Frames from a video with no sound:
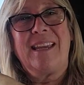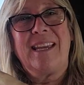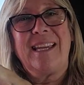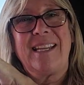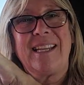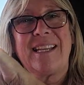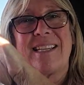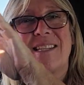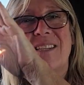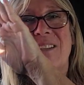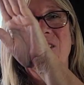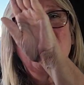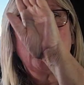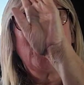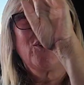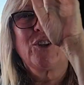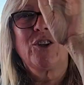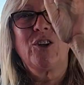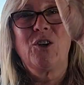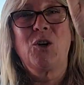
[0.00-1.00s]
It is
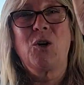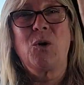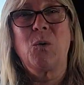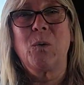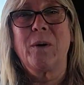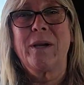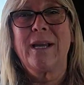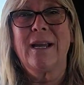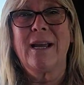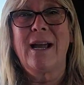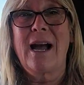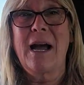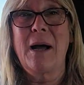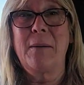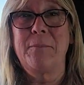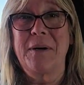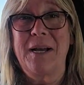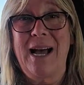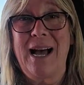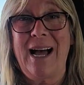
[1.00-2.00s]
not going
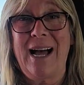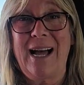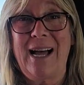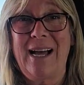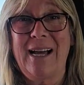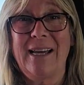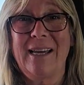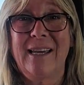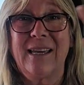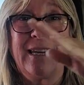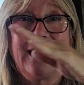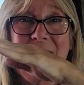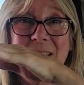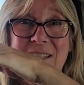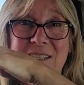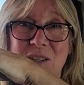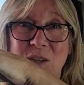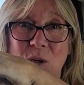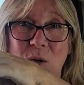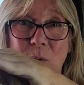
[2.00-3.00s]
up high;
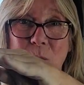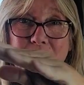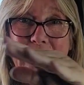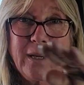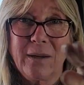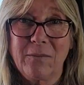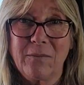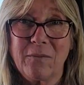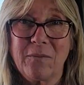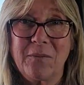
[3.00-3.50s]
it's going